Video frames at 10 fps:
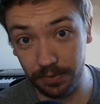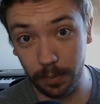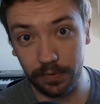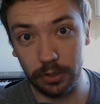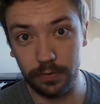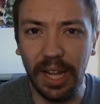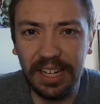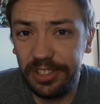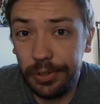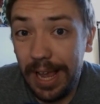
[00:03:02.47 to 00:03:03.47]
the first
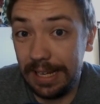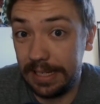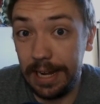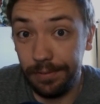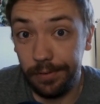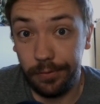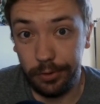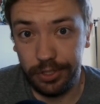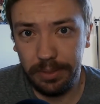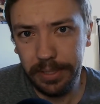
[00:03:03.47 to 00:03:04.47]
Frozen. So yeah, it's kind of
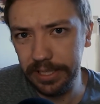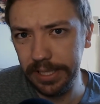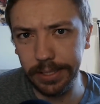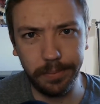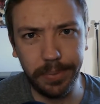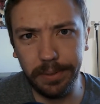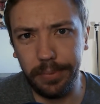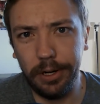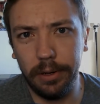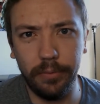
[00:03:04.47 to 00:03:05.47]
unfortunate because that's a big
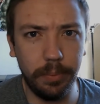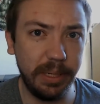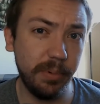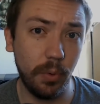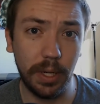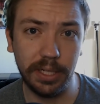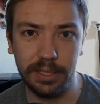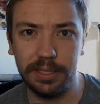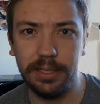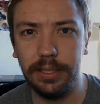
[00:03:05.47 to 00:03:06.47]
part of what people wanted
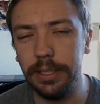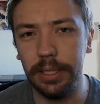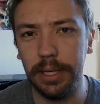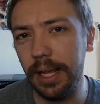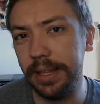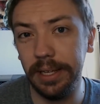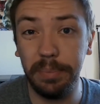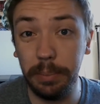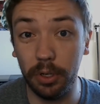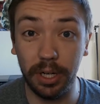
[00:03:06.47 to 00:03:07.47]
to see, and I think
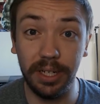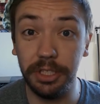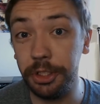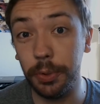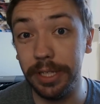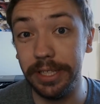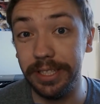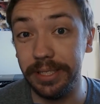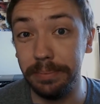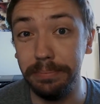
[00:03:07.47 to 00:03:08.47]
people are going to enjoy
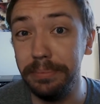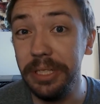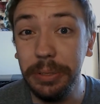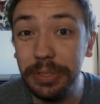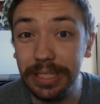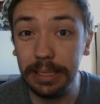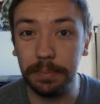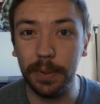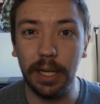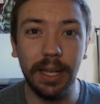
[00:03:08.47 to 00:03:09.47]
this music,
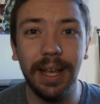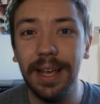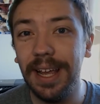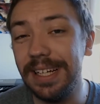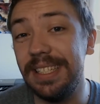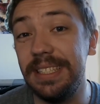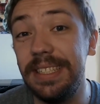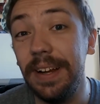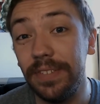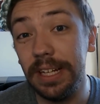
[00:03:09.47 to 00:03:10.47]
but it's
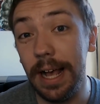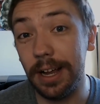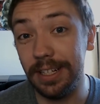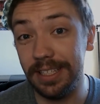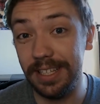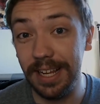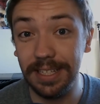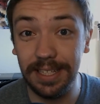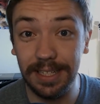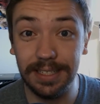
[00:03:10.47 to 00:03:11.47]
definitely not going to stand the
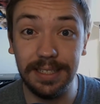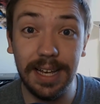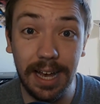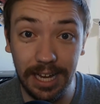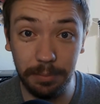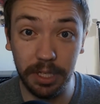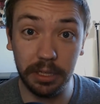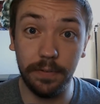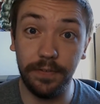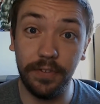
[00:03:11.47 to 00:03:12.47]
test of time like
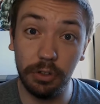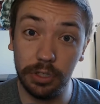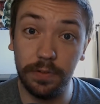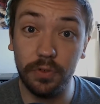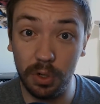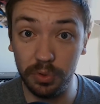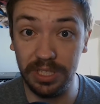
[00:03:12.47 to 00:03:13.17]
the first Frozen